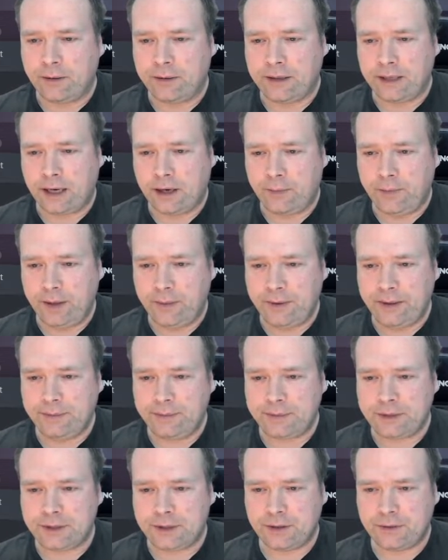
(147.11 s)
now,
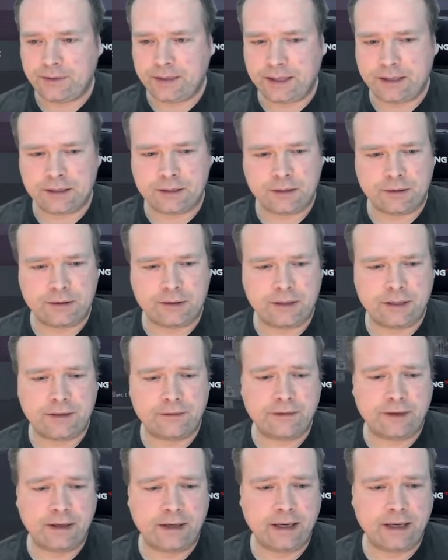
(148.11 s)
maybe. So that is also
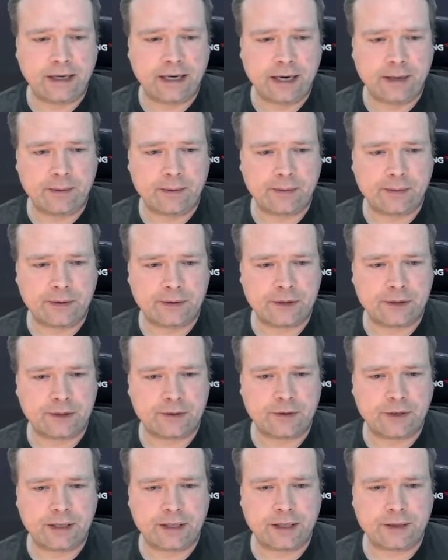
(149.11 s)
definitely a game I'm going to
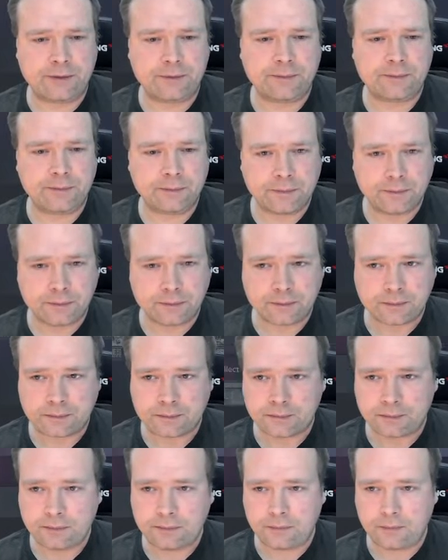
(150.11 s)
try now.
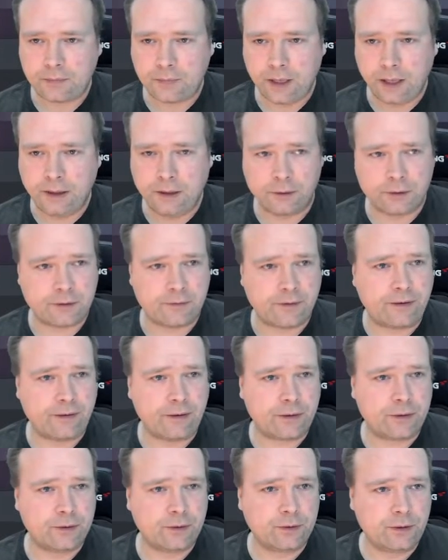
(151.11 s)
It looks
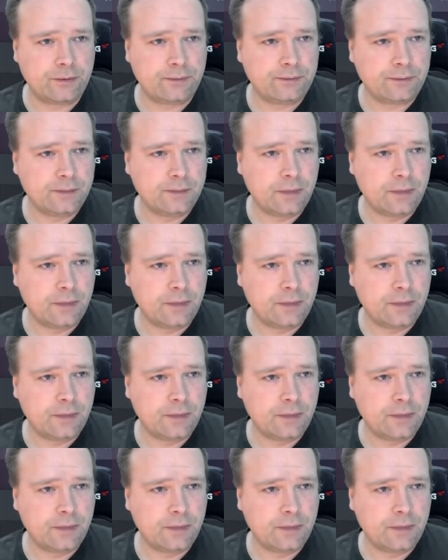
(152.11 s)
very cool.